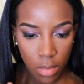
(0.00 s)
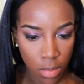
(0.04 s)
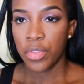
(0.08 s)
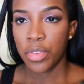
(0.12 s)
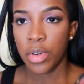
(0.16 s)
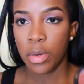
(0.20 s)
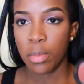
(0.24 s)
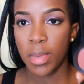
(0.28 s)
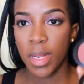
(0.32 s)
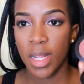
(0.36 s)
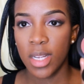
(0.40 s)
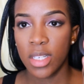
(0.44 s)

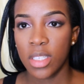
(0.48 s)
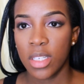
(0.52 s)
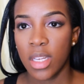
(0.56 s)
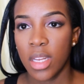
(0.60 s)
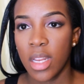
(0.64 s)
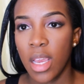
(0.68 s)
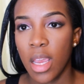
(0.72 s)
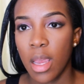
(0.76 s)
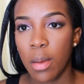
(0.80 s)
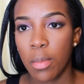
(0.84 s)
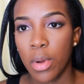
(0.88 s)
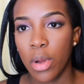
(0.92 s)
For blush
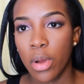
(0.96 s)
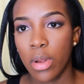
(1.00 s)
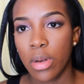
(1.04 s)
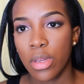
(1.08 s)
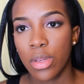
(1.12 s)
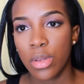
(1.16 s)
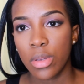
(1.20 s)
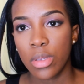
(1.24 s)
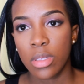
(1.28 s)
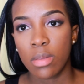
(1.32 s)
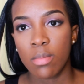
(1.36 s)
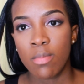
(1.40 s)
today, I'm going
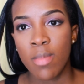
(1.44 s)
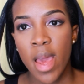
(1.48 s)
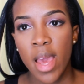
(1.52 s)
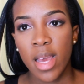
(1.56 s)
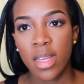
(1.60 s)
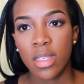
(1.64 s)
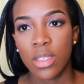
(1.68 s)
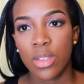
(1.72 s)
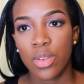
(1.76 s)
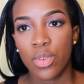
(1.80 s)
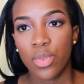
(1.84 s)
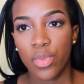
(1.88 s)
to use
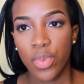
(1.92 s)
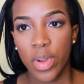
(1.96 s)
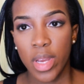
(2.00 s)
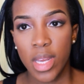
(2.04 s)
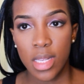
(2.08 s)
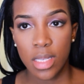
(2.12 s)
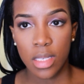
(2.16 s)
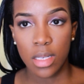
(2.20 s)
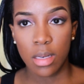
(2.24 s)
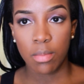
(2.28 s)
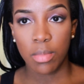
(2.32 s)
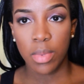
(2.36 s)
MAC's
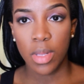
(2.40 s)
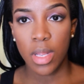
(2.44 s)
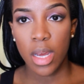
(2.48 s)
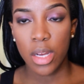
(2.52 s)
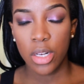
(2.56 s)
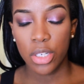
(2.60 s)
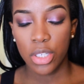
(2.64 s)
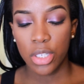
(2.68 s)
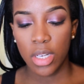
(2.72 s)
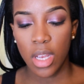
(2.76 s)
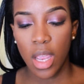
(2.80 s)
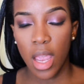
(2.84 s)
Raizin
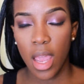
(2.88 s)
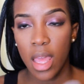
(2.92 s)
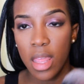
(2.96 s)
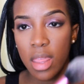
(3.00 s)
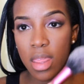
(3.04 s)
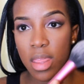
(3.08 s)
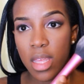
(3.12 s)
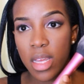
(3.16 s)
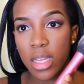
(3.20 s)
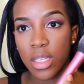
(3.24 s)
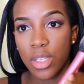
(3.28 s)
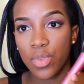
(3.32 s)
blush
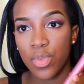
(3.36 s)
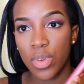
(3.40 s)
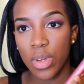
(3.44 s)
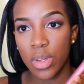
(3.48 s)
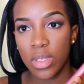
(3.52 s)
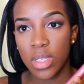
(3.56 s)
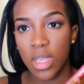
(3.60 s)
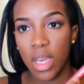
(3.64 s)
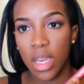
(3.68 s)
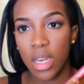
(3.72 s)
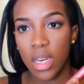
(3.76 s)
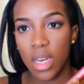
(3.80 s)
and this
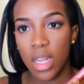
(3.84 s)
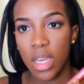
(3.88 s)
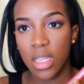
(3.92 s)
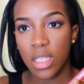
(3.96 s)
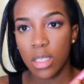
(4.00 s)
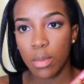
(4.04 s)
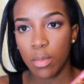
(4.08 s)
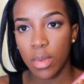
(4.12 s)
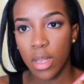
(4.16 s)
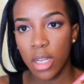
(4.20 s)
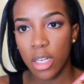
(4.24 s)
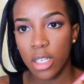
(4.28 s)
Real
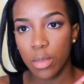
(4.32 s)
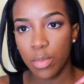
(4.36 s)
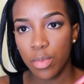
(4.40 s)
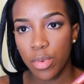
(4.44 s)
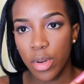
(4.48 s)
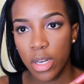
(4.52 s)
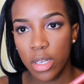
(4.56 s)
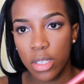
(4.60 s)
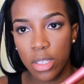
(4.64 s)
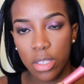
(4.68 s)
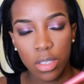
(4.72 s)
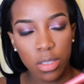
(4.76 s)
Techniques blush
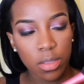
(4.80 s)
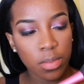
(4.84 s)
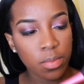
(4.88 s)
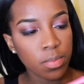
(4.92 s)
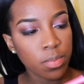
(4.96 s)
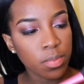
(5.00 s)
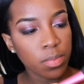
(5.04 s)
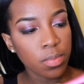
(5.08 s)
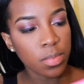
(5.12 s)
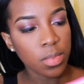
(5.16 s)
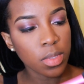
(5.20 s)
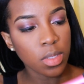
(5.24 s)
brush,
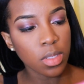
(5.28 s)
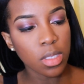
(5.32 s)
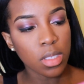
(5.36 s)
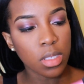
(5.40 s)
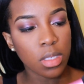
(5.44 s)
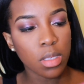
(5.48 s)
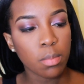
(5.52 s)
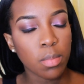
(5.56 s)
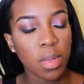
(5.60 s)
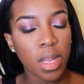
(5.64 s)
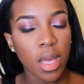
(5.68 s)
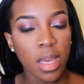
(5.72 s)
and
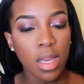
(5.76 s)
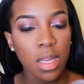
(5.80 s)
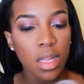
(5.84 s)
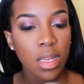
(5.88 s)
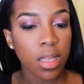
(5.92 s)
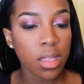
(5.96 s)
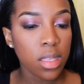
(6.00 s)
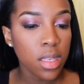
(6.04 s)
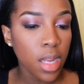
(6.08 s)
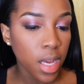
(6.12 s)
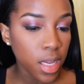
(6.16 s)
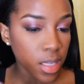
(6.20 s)
just apply a
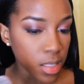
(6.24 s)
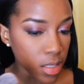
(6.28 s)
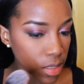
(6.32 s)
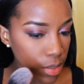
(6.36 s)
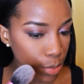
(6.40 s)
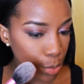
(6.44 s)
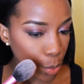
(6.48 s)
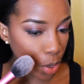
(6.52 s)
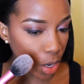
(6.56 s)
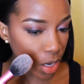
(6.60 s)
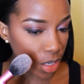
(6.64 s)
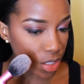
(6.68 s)

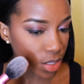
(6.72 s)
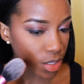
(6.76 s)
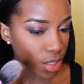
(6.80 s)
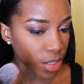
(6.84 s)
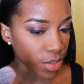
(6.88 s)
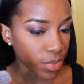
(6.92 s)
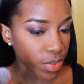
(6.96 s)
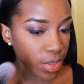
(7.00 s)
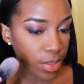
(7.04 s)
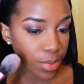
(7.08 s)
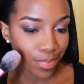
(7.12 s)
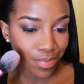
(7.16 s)
nice wash
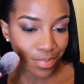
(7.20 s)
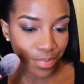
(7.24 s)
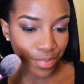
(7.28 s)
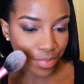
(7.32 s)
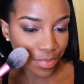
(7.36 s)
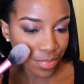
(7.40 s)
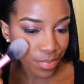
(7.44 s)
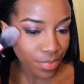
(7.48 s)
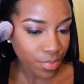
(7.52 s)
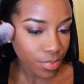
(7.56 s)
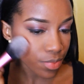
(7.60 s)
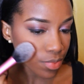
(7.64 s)
of it.
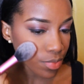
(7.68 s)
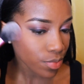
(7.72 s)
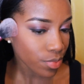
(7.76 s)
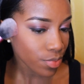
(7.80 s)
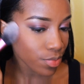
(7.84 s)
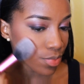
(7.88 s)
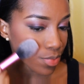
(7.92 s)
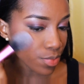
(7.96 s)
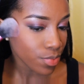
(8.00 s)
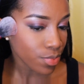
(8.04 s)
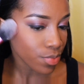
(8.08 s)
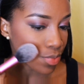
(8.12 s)
I love
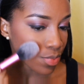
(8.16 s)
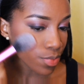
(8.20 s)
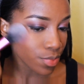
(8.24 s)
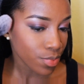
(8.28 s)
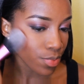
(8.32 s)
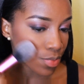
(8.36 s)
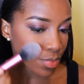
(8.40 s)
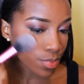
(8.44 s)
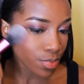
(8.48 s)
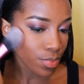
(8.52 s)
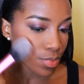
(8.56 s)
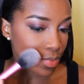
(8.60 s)
this brush
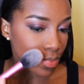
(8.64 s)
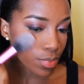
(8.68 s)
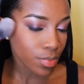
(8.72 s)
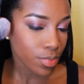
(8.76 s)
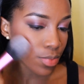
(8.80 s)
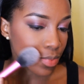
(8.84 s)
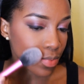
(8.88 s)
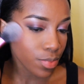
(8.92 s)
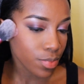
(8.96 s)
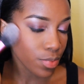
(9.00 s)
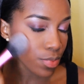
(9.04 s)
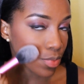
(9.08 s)

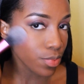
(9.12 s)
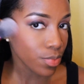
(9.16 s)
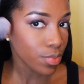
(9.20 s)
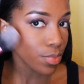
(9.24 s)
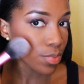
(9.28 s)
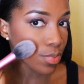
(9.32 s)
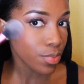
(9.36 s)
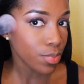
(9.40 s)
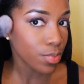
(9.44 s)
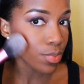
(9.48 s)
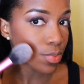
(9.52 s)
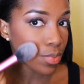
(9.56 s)
because it
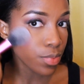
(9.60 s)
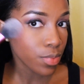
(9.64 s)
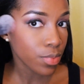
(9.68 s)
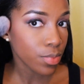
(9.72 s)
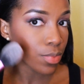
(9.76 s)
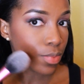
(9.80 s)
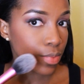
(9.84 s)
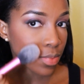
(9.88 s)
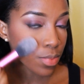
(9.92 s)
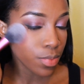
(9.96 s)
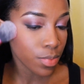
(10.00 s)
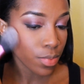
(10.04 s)
is
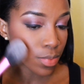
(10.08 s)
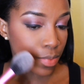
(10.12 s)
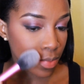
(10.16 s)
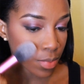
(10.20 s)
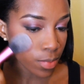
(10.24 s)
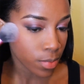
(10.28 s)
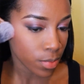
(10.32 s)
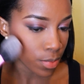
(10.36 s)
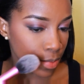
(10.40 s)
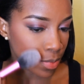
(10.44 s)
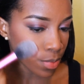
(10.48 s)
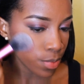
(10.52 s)
very
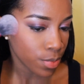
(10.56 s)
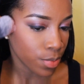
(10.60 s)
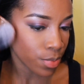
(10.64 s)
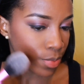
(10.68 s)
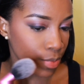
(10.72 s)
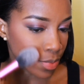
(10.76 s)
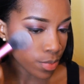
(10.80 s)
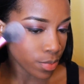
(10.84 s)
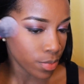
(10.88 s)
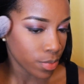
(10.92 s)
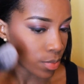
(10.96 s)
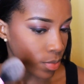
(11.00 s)
light
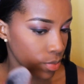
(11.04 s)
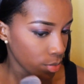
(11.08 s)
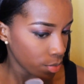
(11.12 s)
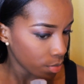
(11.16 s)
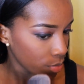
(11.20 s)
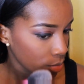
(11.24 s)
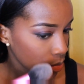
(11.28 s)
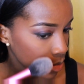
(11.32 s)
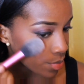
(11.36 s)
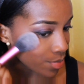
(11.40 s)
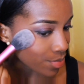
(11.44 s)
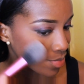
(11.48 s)
and you can
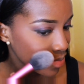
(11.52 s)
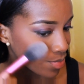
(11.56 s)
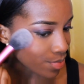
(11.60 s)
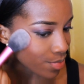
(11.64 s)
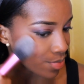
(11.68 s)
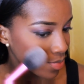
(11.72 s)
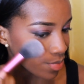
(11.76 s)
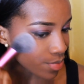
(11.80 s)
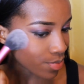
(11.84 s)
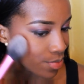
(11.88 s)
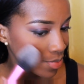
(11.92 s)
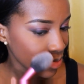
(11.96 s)
apply it
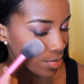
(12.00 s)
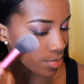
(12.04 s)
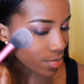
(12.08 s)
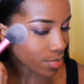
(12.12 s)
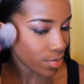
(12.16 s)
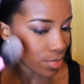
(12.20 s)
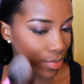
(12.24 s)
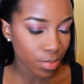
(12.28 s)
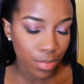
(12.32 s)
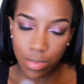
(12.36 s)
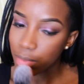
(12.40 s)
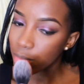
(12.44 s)
as light
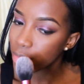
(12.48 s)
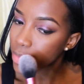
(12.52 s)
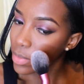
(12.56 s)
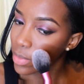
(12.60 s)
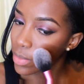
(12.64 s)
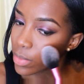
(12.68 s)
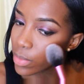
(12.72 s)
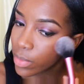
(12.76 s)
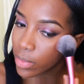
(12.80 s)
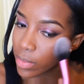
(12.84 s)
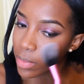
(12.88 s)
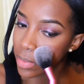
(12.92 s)
as you want,
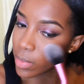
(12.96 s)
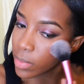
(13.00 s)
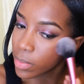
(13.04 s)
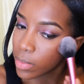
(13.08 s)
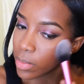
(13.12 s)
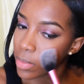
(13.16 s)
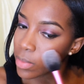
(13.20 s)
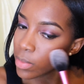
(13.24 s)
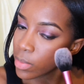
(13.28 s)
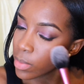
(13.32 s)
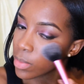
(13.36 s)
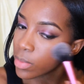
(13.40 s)
but it just
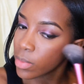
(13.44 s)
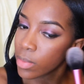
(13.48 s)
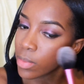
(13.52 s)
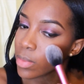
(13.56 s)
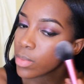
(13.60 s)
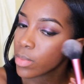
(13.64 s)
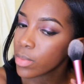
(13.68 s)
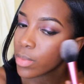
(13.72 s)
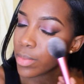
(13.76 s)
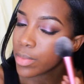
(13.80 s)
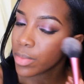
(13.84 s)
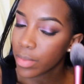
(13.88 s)

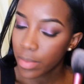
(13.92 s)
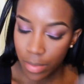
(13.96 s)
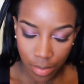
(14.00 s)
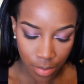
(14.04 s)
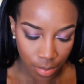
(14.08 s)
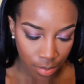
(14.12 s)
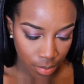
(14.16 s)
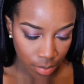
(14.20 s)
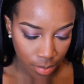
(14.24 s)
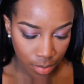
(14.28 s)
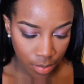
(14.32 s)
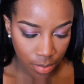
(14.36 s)
glides across
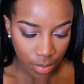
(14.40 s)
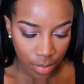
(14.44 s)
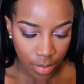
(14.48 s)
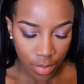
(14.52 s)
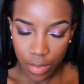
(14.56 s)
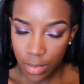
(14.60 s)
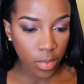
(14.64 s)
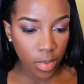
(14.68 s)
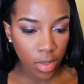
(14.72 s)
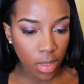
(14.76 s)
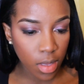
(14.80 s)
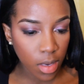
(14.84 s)
your face.